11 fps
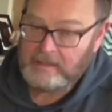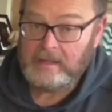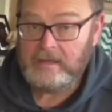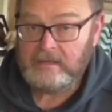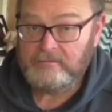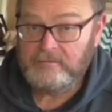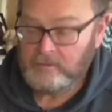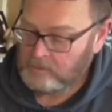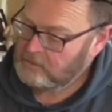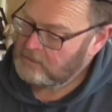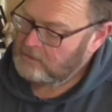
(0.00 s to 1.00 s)
then you have
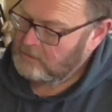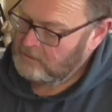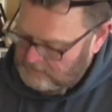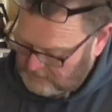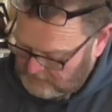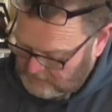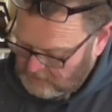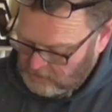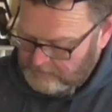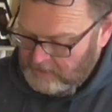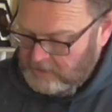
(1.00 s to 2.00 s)
no
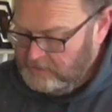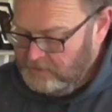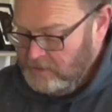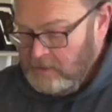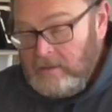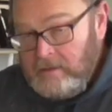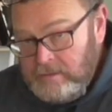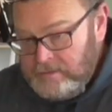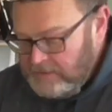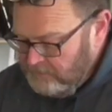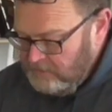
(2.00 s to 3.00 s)
air pockets.
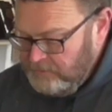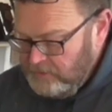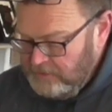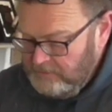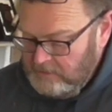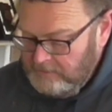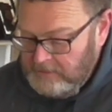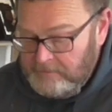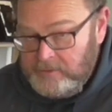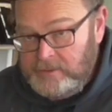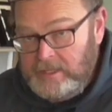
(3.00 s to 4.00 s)
See, with the beauty with the
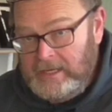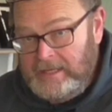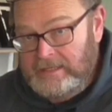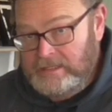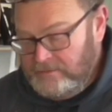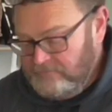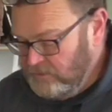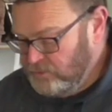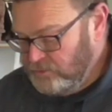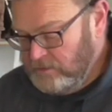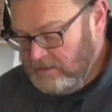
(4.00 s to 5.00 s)
paper is clay is if you
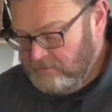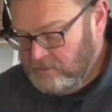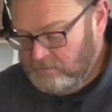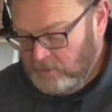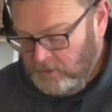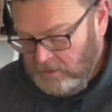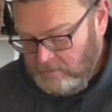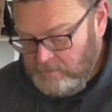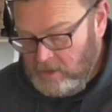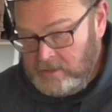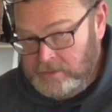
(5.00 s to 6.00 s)
do have small air
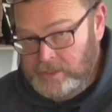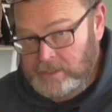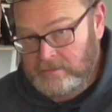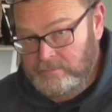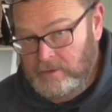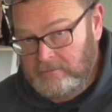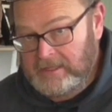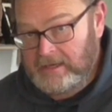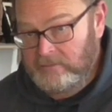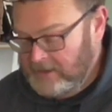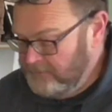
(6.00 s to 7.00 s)
pockets, you can probably
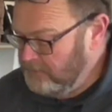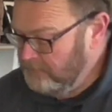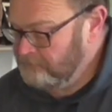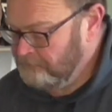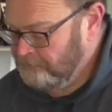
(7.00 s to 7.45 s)
get away with it.